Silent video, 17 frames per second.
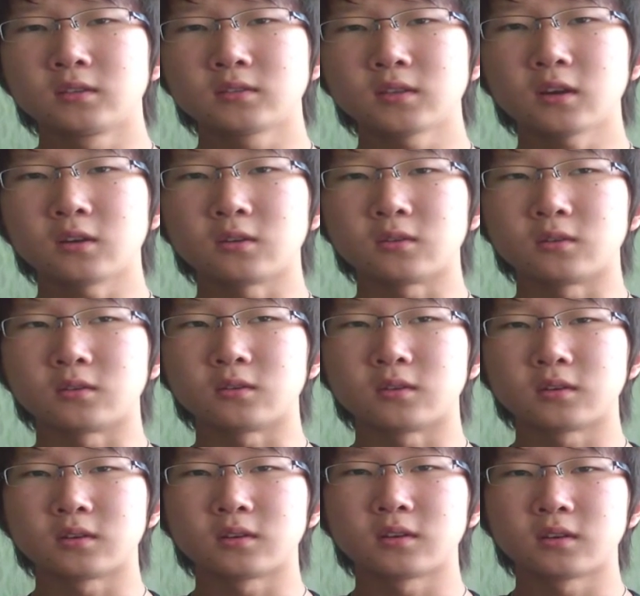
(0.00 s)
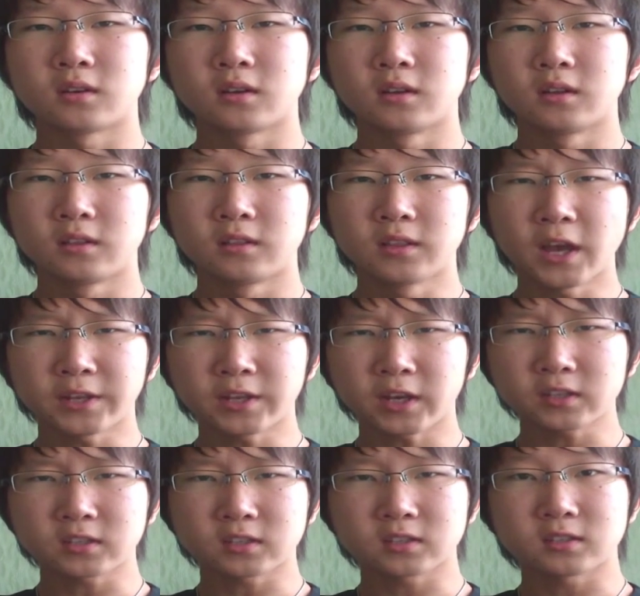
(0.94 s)
So, let
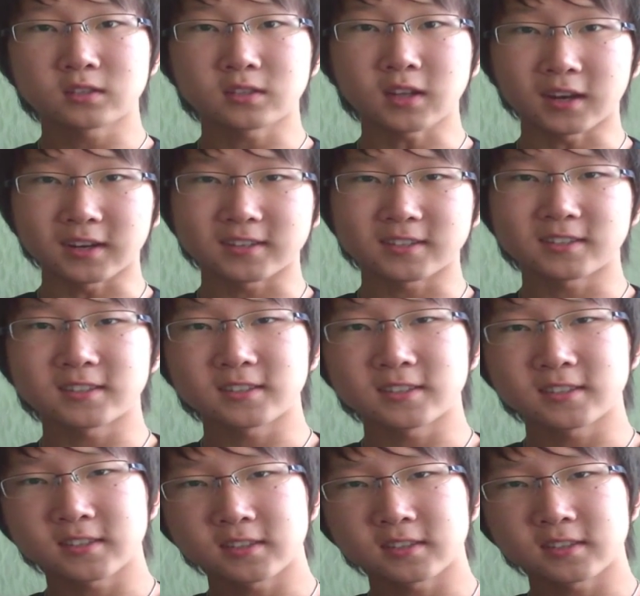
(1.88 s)
us start.